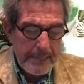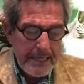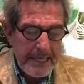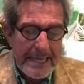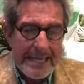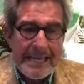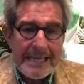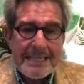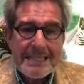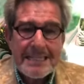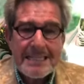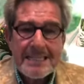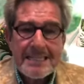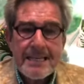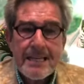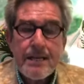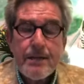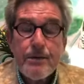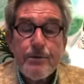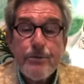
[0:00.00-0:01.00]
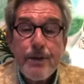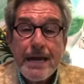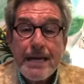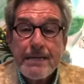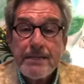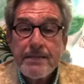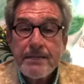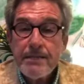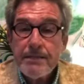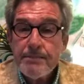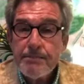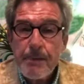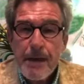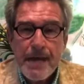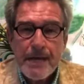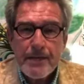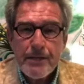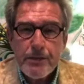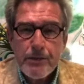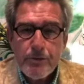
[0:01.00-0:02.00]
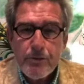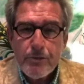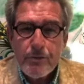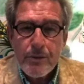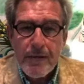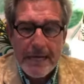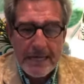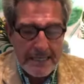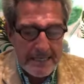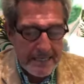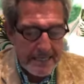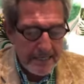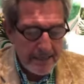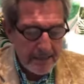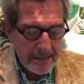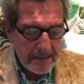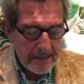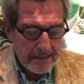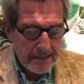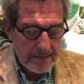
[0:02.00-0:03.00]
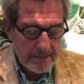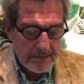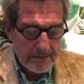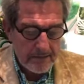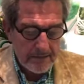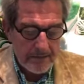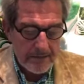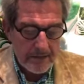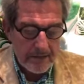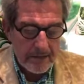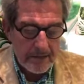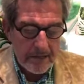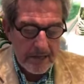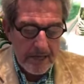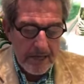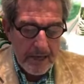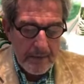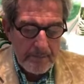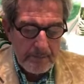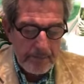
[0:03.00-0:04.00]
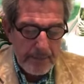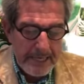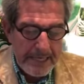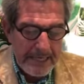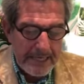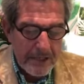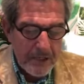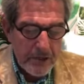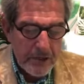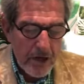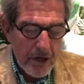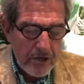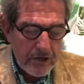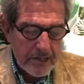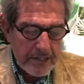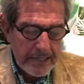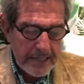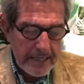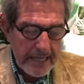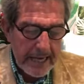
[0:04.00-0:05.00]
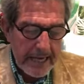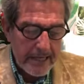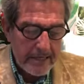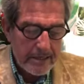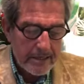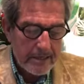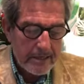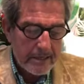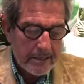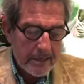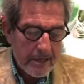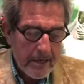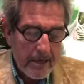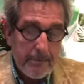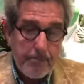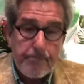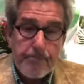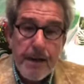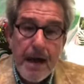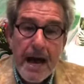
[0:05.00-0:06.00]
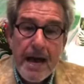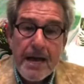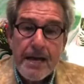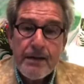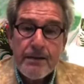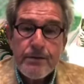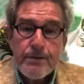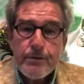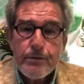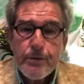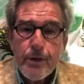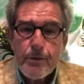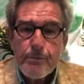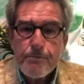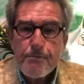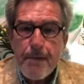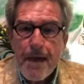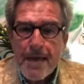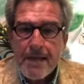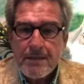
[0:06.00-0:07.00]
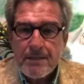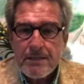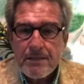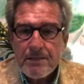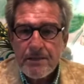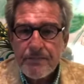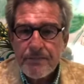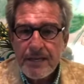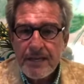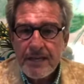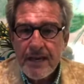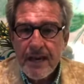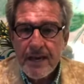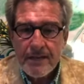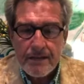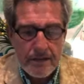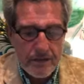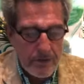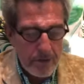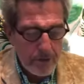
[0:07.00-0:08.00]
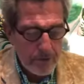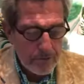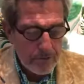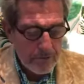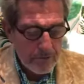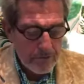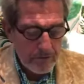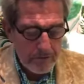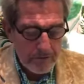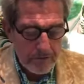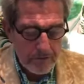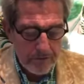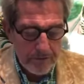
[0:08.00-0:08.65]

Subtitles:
Be exhilarated by new ideas. Be intoxicated by the romance of the unknown.